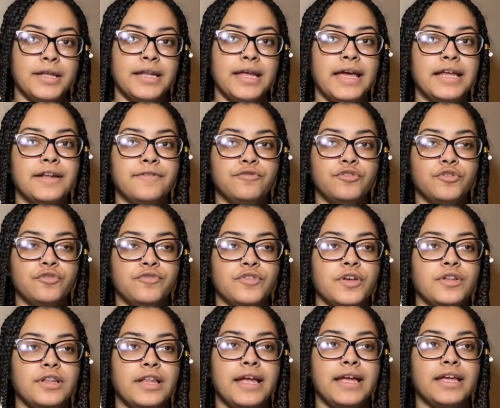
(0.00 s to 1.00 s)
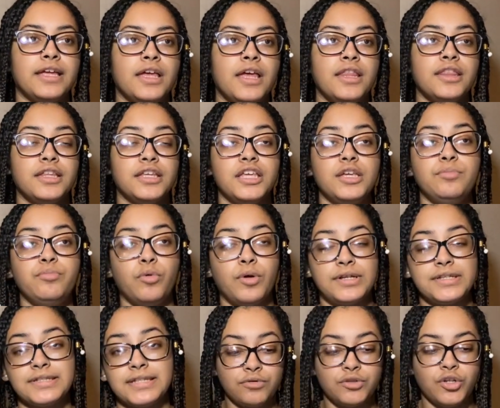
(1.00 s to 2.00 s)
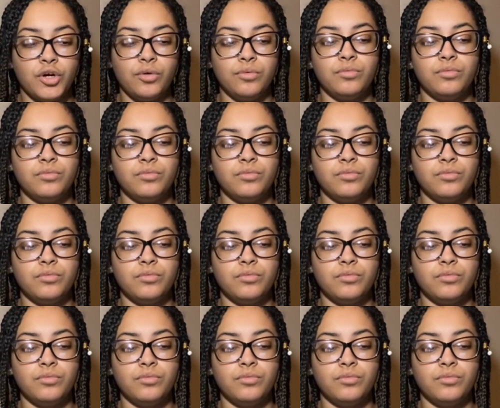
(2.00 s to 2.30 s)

and if you feel like the key points that you don't